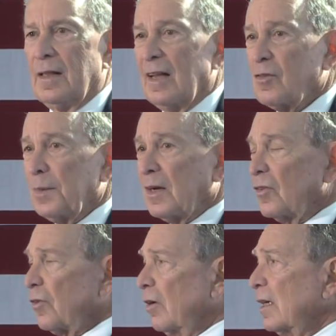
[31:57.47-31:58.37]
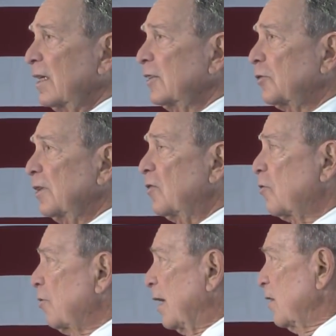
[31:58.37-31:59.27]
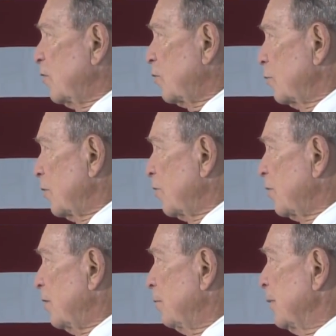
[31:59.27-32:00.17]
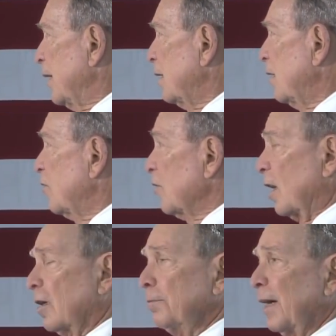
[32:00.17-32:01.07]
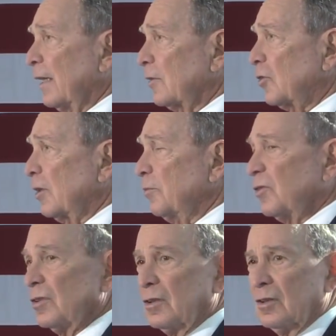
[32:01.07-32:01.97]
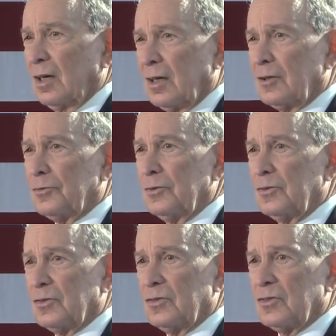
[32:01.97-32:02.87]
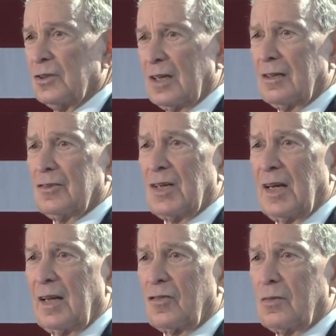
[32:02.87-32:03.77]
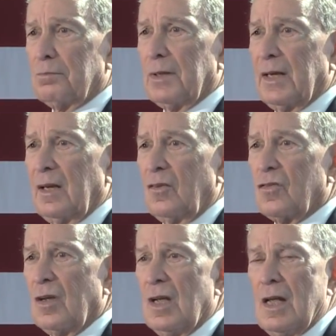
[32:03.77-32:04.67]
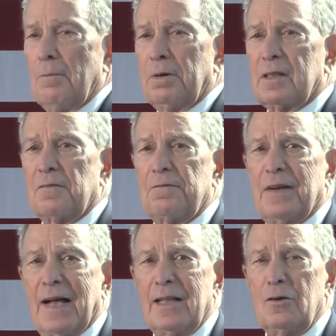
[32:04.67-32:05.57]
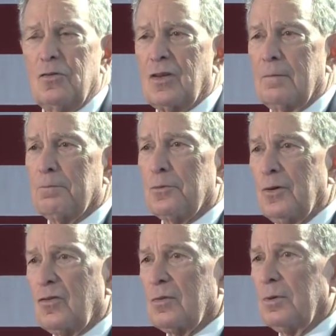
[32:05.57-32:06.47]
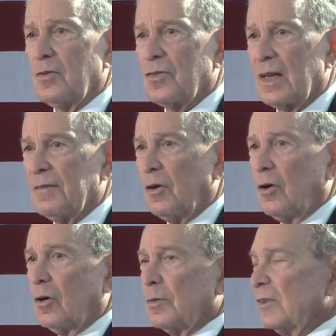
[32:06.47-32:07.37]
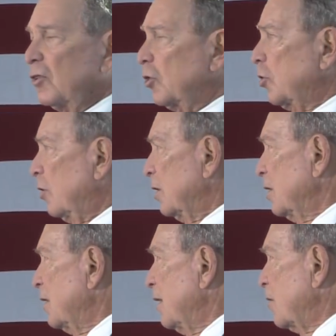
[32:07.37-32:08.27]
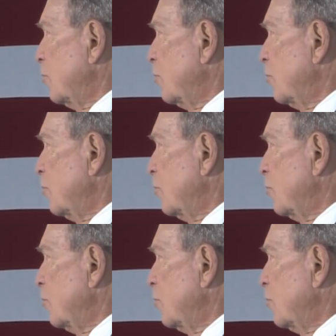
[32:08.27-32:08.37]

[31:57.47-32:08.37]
That's because our country's greatest source of might is our battleships, not our cruisers, not our tanks and planes, but the values and principles that have always charted their